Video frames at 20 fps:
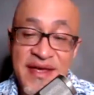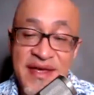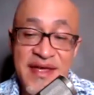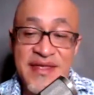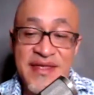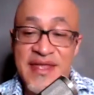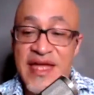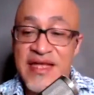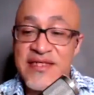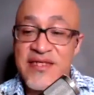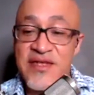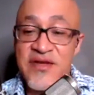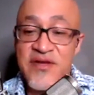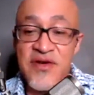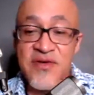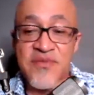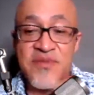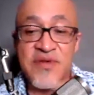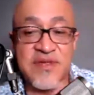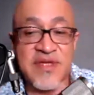that's a
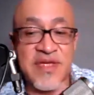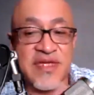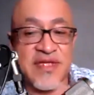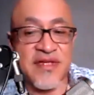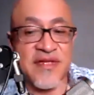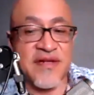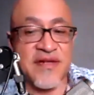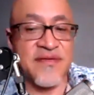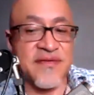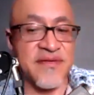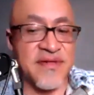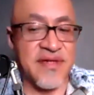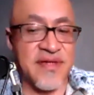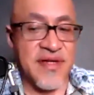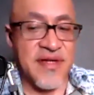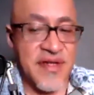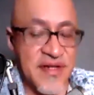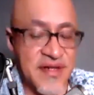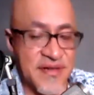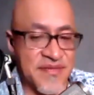good one. You know,
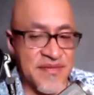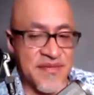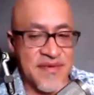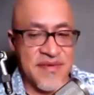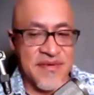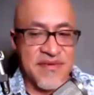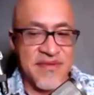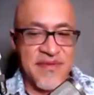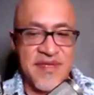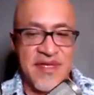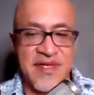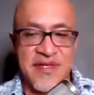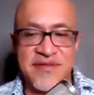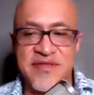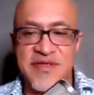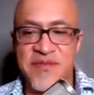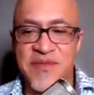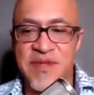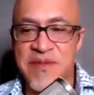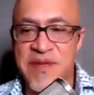
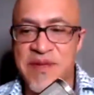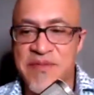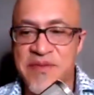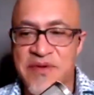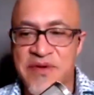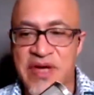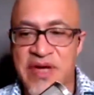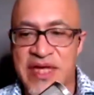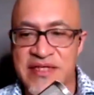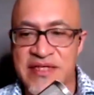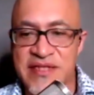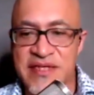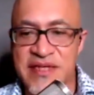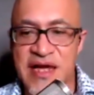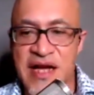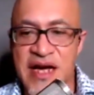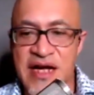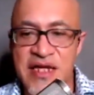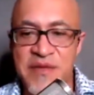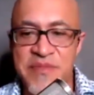so many people get
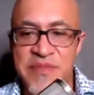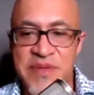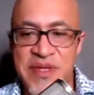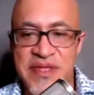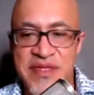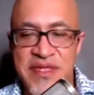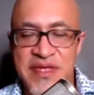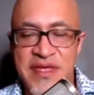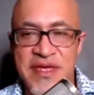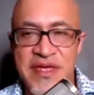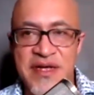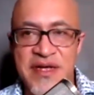caught up in the,